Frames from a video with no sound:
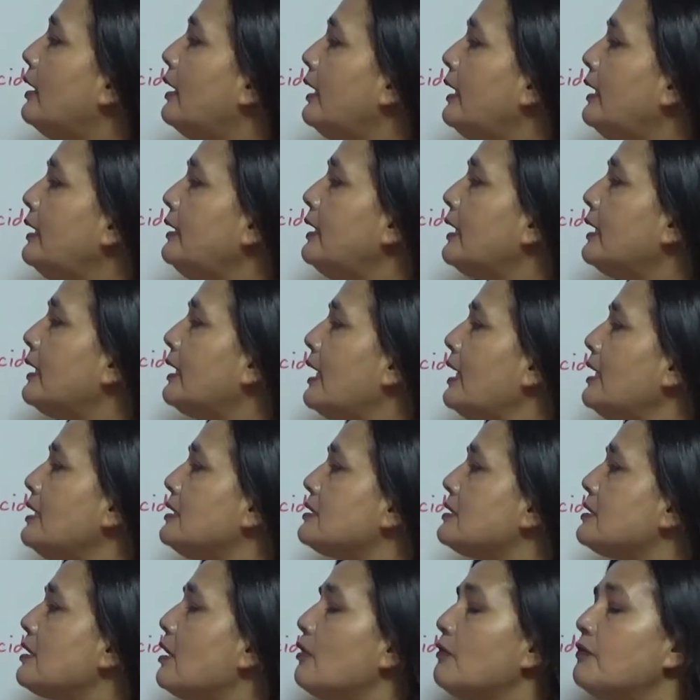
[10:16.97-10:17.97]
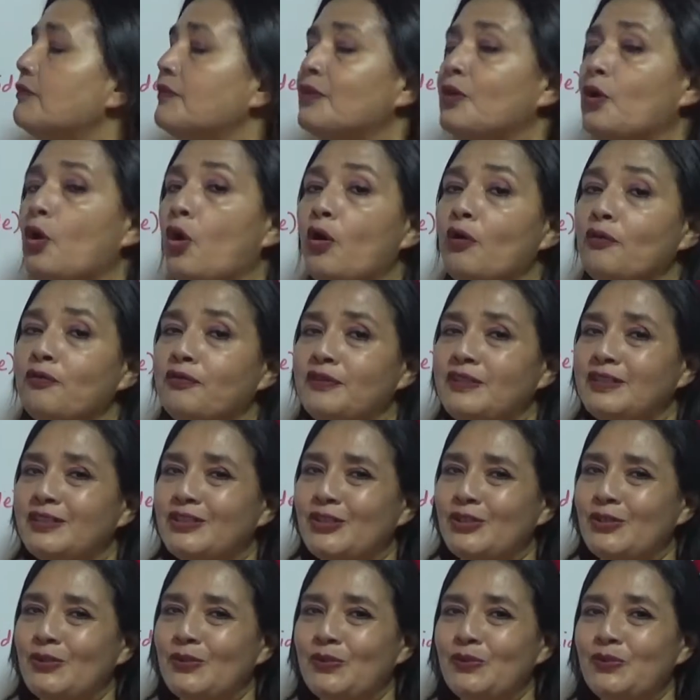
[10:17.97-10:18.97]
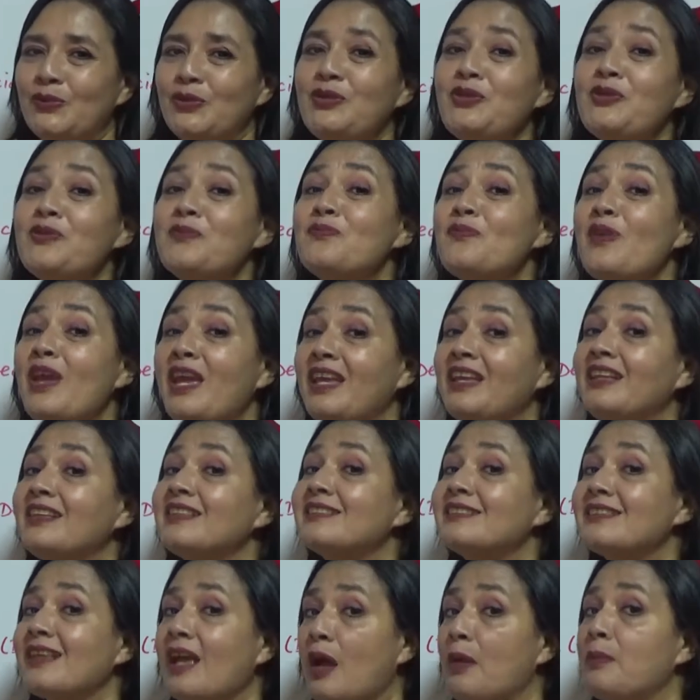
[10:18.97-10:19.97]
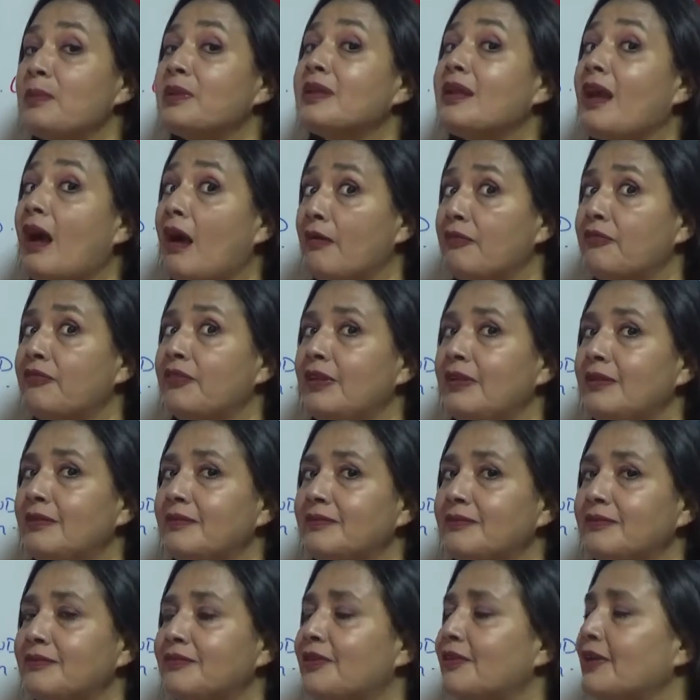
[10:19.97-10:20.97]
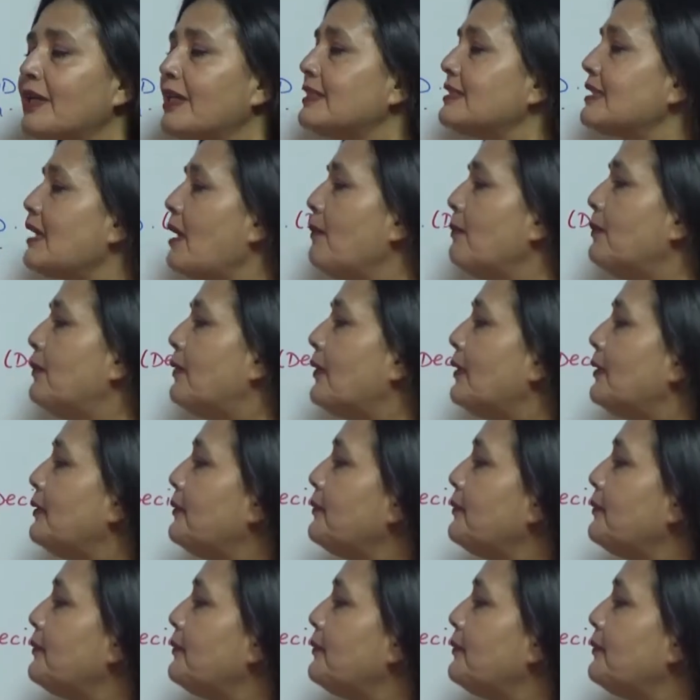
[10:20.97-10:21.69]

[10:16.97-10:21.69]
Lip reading: In the case of coffee too, you make some coffee, for example.